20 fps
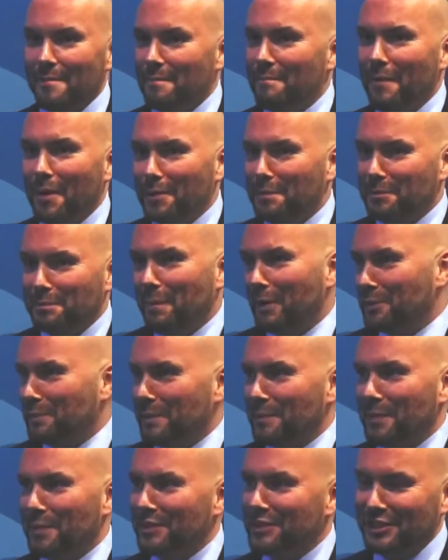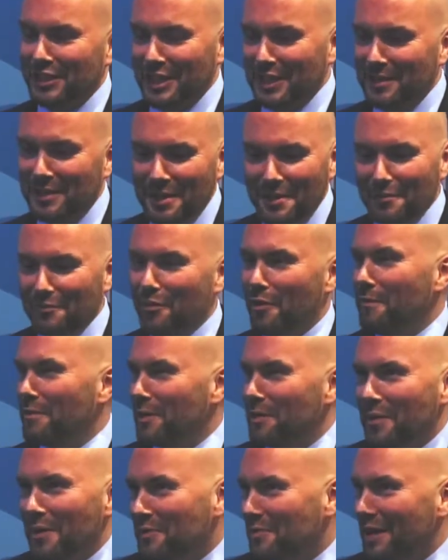Most people want to see
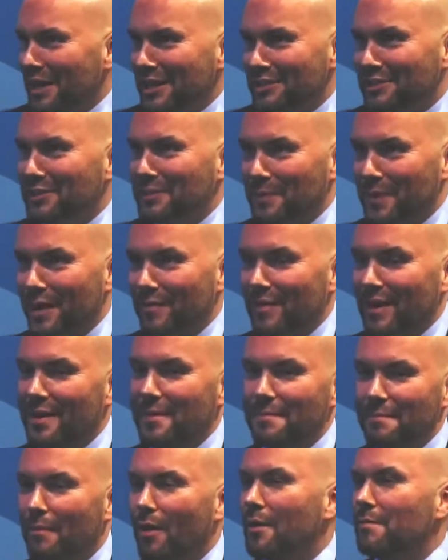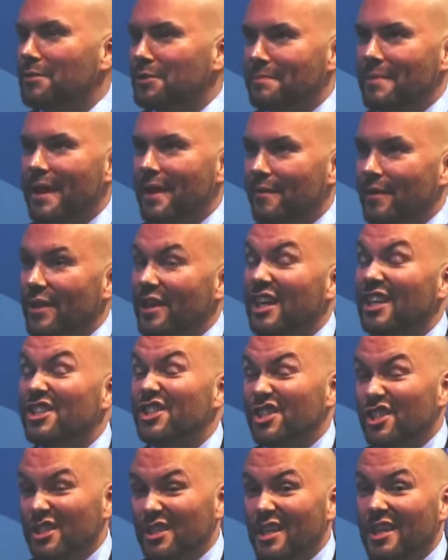Formula One races, whatever. Mine was Mary, and
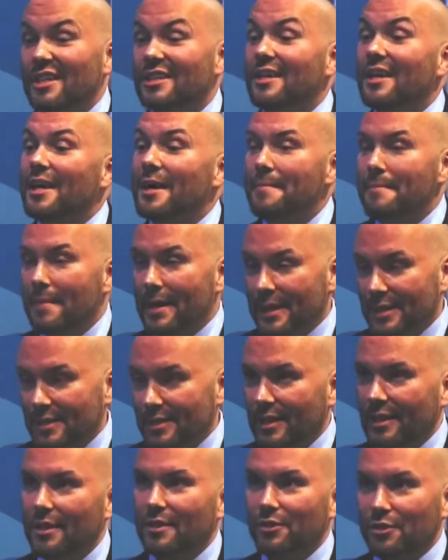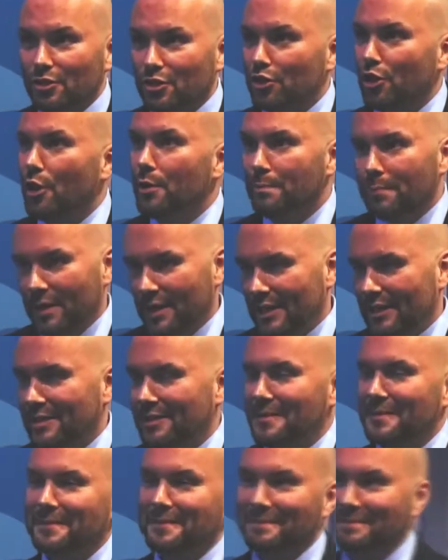she did amazing. So pleased.